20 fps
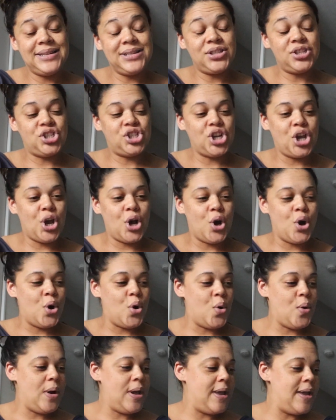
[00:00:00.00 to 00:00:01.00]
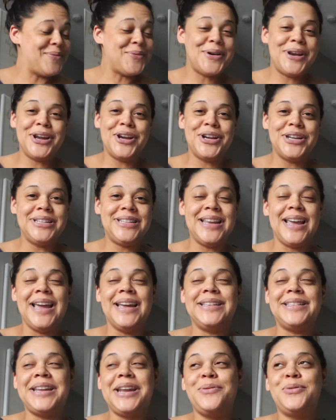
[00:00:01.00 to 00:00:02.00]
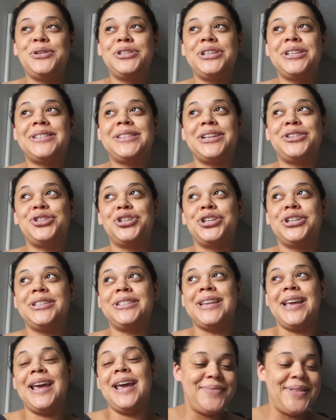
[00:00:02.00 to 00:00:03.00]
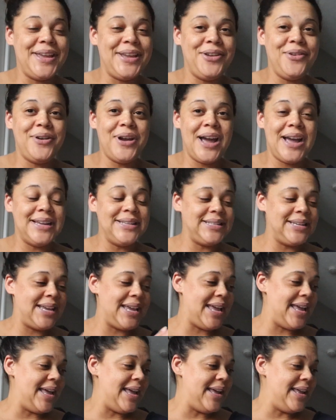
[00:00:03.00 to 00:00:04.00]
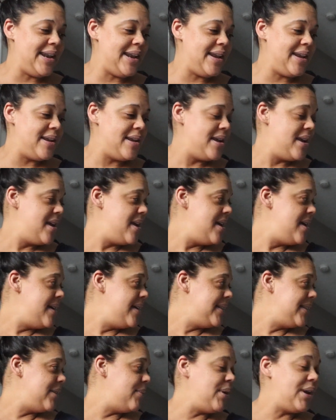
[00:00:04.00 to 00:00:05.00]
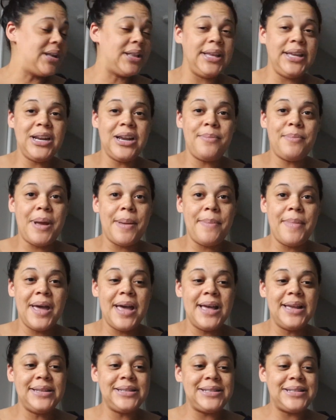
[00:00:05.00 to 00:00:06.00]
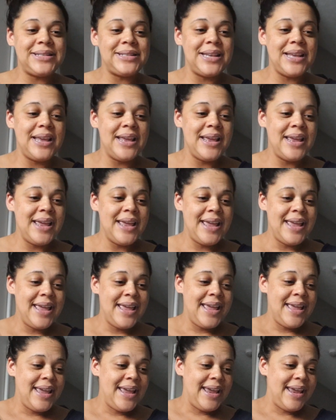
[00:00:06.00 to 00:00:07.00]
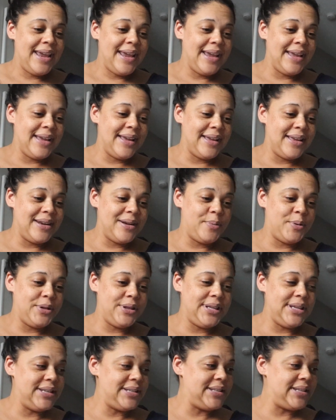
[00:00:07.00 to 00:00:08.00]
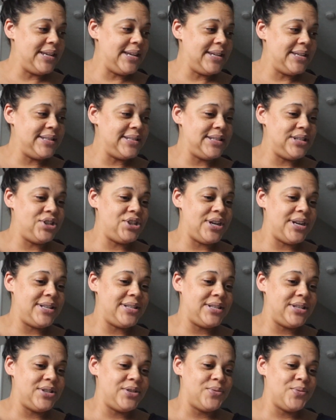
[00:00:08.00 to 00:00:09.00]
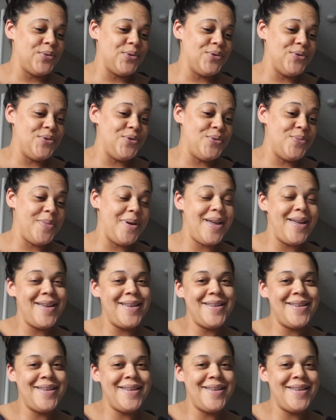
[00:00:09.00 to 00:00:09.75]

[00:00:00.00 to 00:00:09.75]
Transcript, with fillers: So what a good day. Today was just such a good day. Thank you guys again. Let me clean up my mess and put these things in Jace's room.